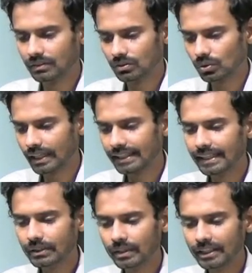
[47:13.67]
So again
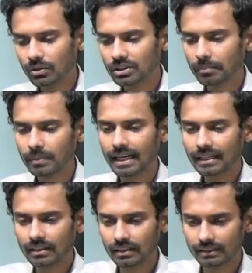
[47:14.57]
you need to subtract.
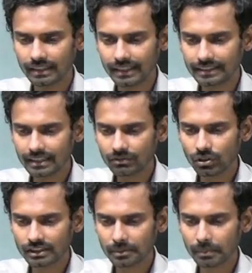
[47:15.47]
The reason for
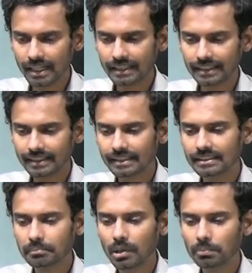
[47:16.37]
subtracting is the
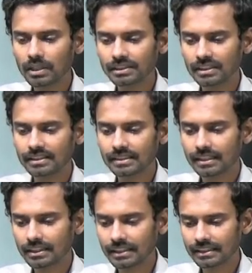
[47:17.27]
population is
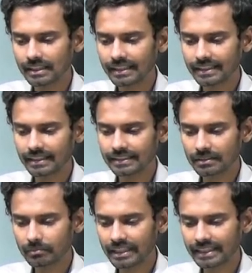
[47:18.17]
continuously decreasing
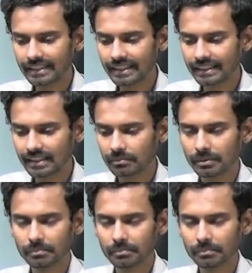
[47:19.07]
by 10%.